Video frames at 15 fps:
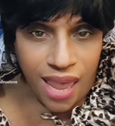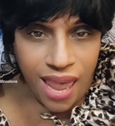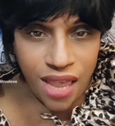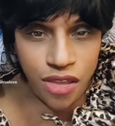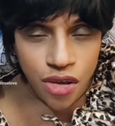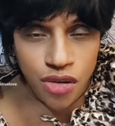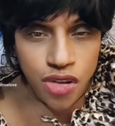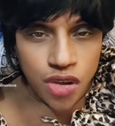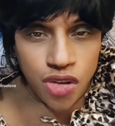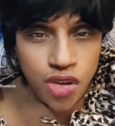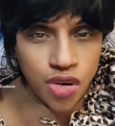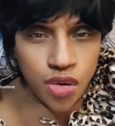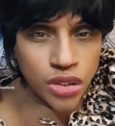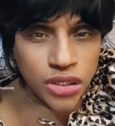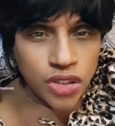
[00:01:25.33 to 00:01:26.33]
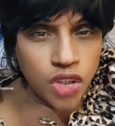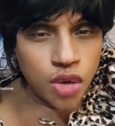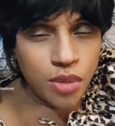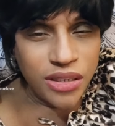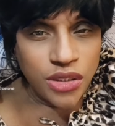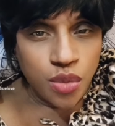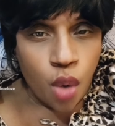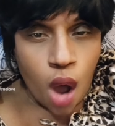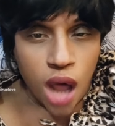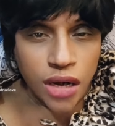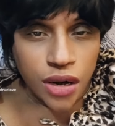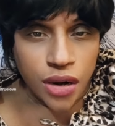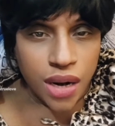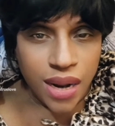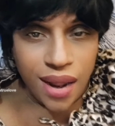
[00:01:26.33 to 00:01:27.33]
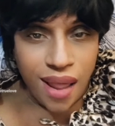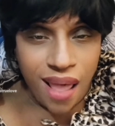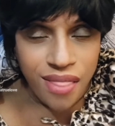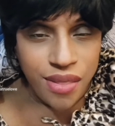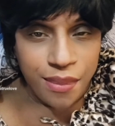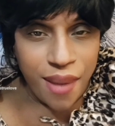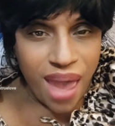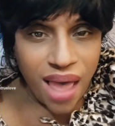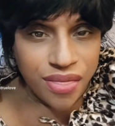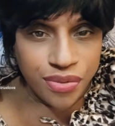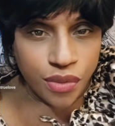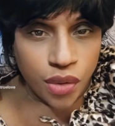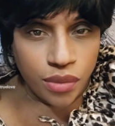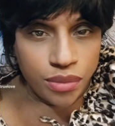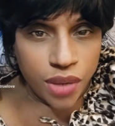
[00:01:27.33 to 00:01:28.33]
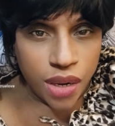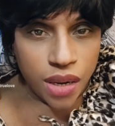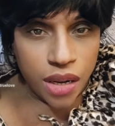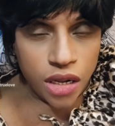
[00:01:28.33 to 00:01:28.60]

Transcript: and you use too much water in the bathroom.